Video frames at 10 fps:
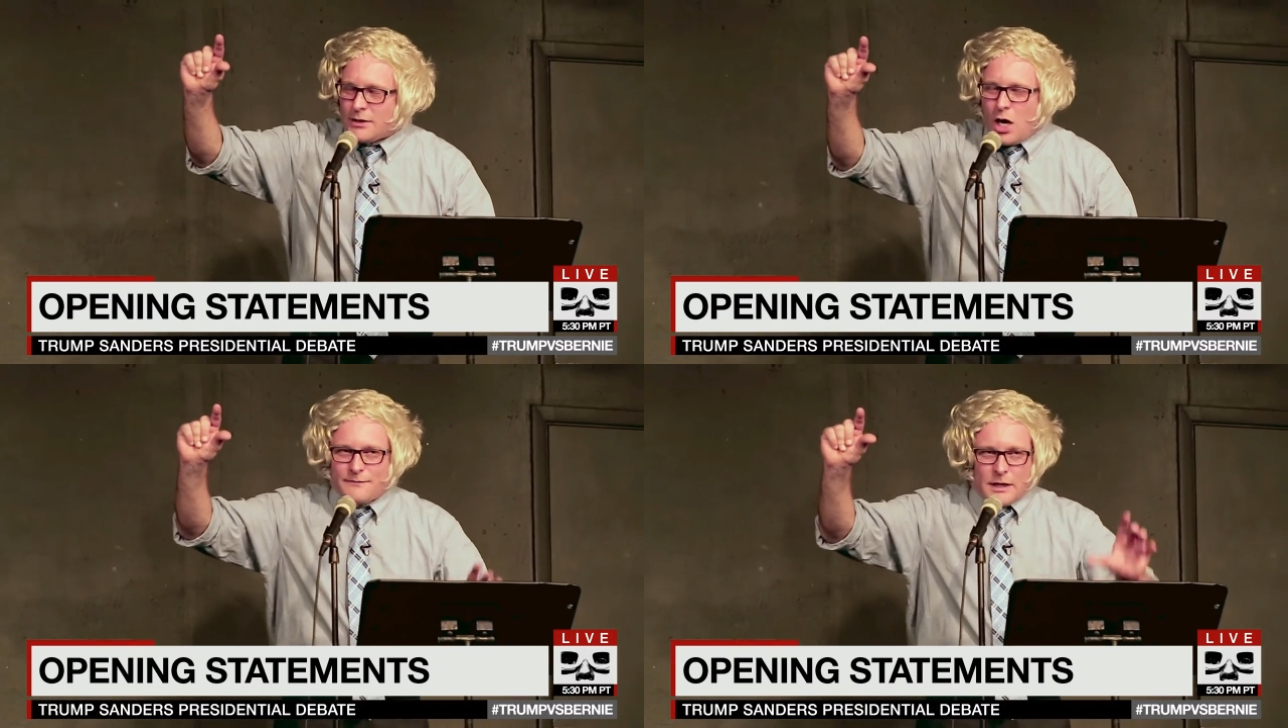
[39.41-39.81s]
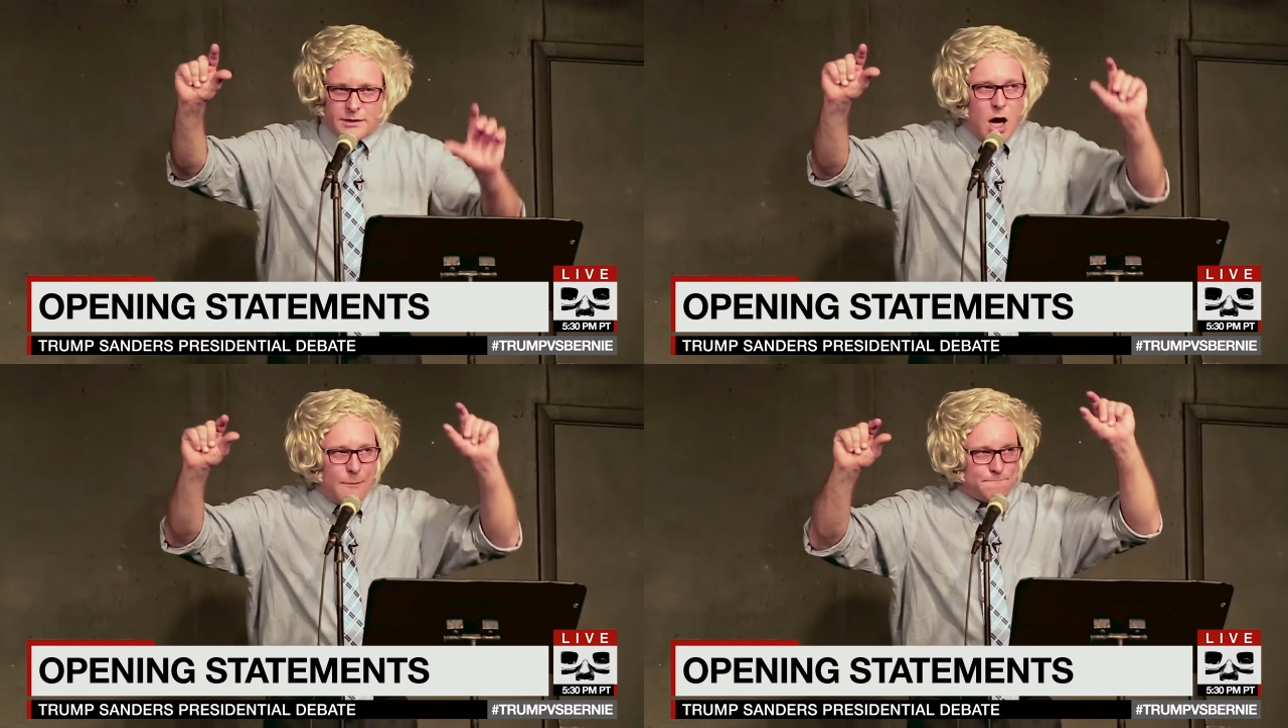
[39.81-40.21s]
the
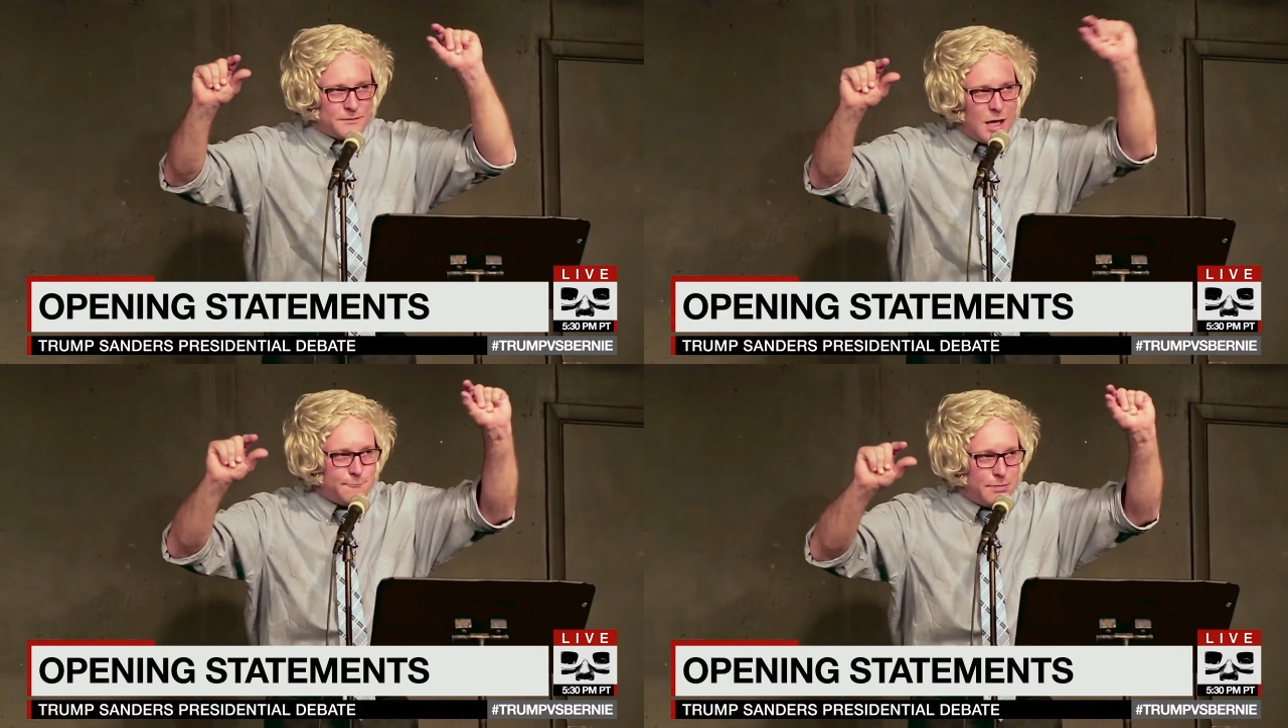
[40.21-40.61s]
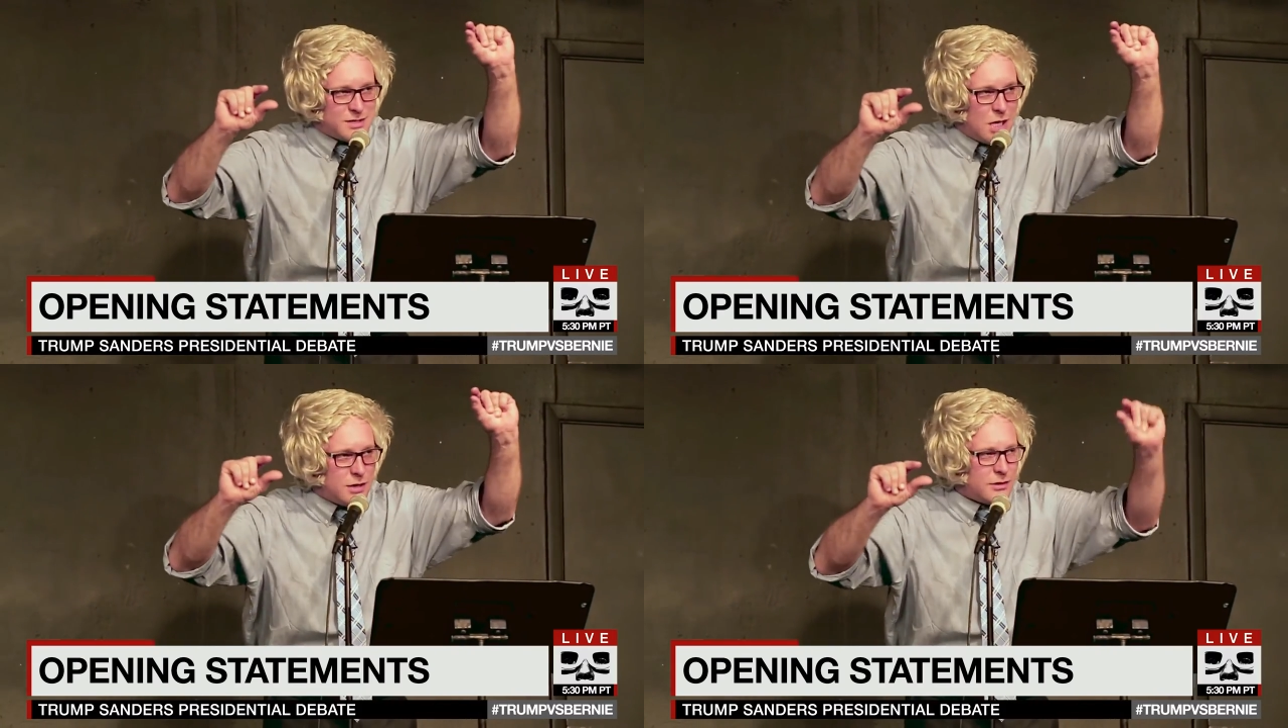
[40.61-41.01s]
top 10% of the
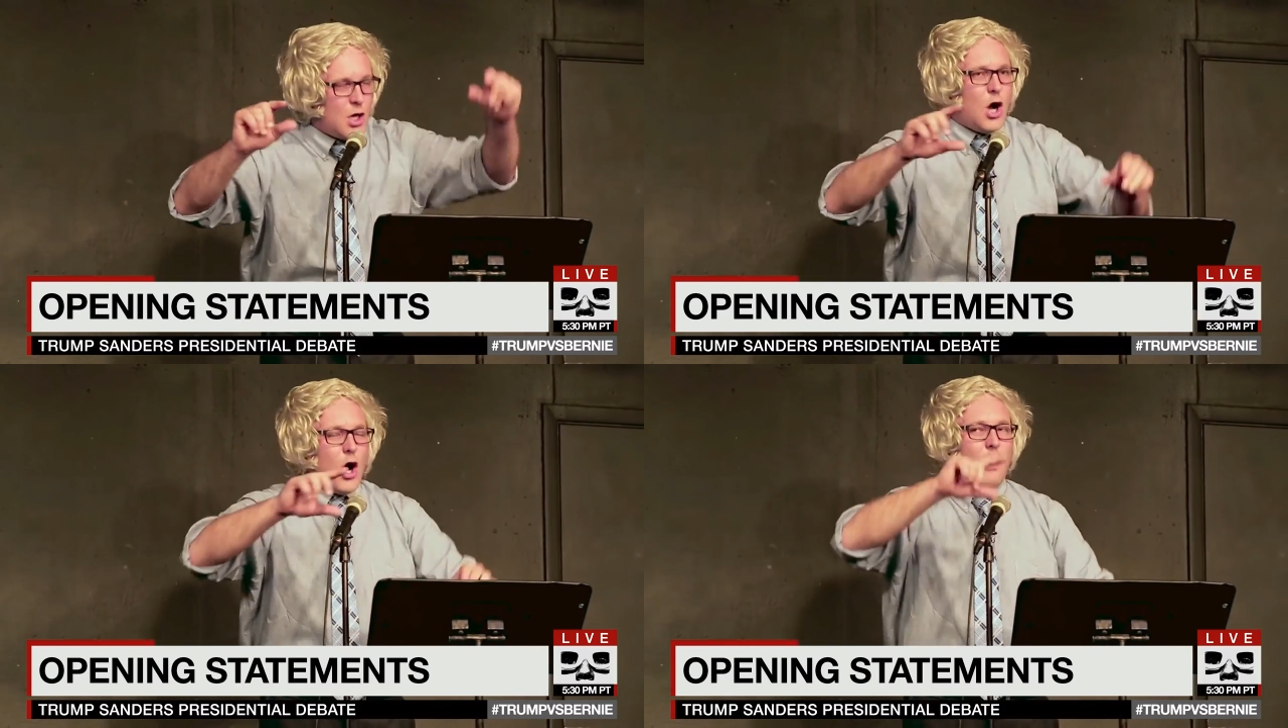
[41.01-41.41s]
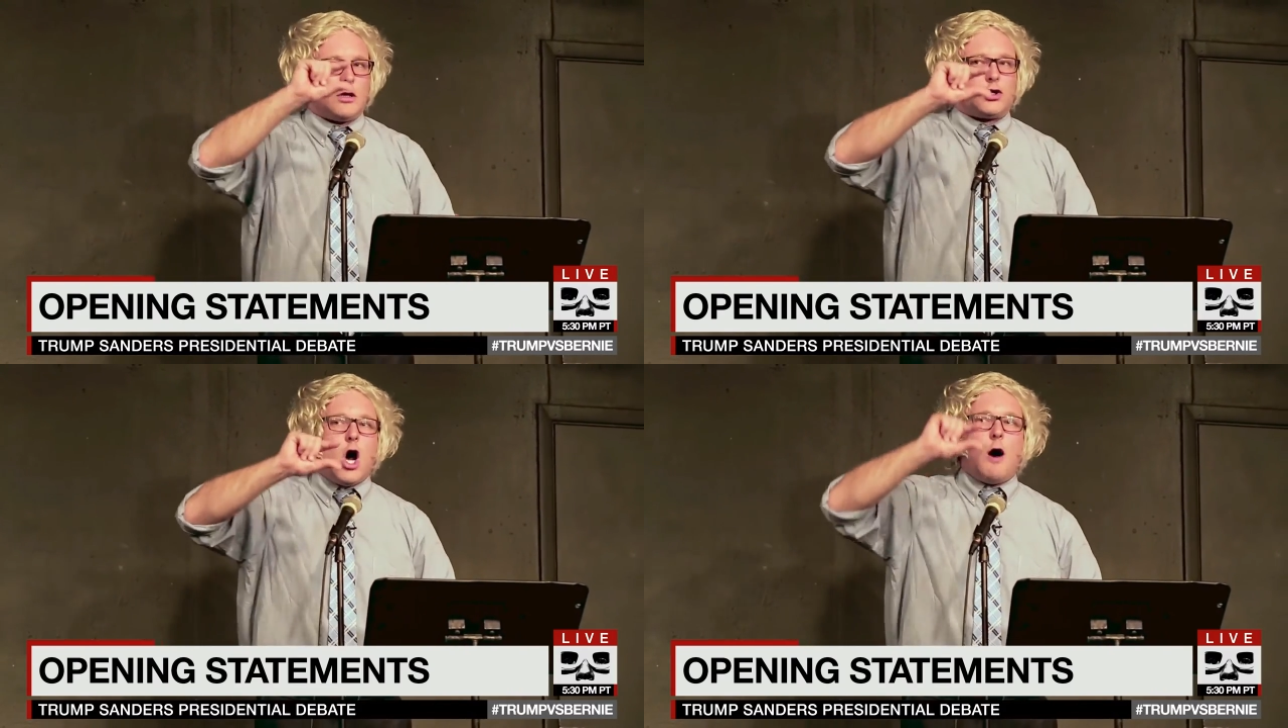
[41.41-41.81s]

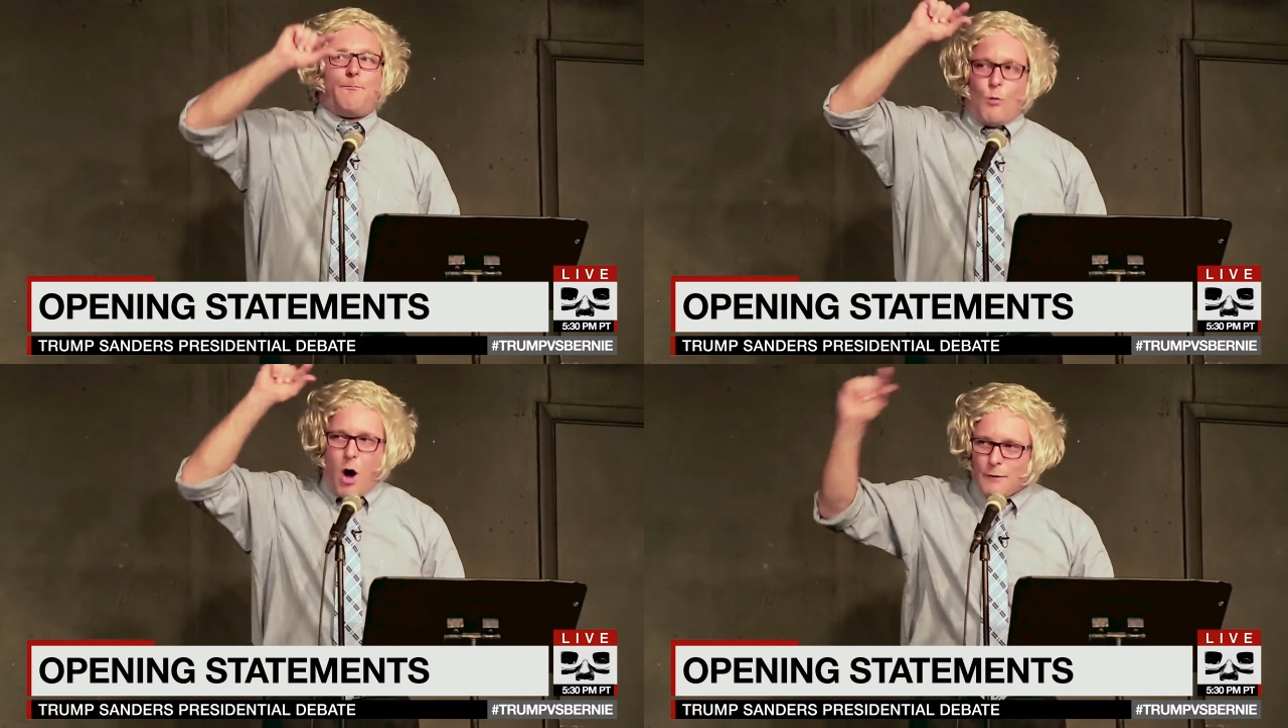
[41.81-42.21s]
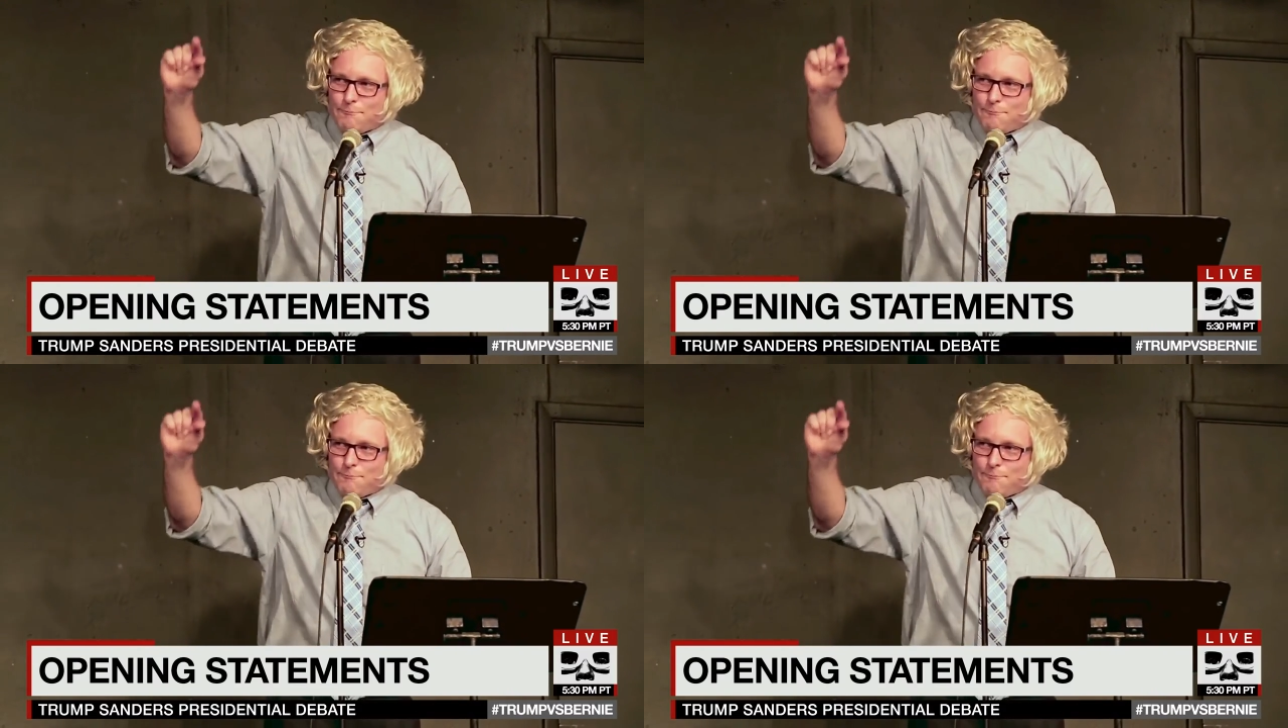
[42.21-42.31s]
top 1%